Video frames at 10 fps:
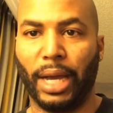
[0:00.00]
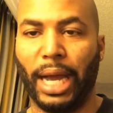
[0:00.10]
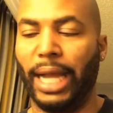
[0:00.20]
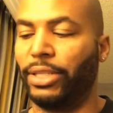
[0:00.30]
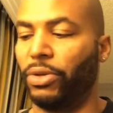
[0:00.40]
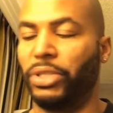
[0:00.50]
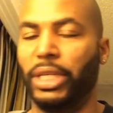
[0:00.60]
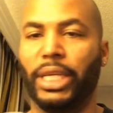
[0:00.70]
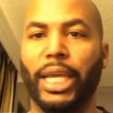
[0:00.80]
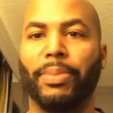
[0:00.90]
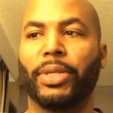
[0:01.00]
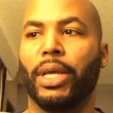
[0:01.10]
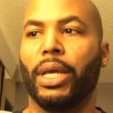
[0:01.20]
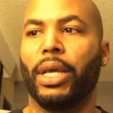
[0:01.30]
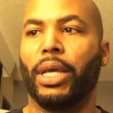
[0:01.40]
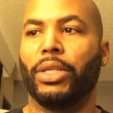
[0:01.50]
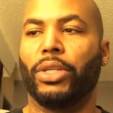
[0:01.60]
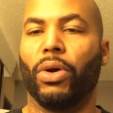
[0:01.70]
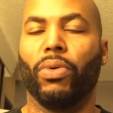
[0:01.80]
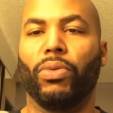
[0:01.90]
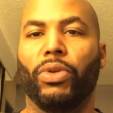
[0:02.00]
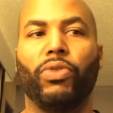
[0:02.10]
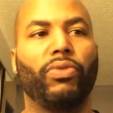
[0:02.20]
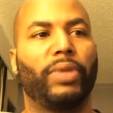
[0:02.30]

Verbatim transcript: All right, so she keeps, so you,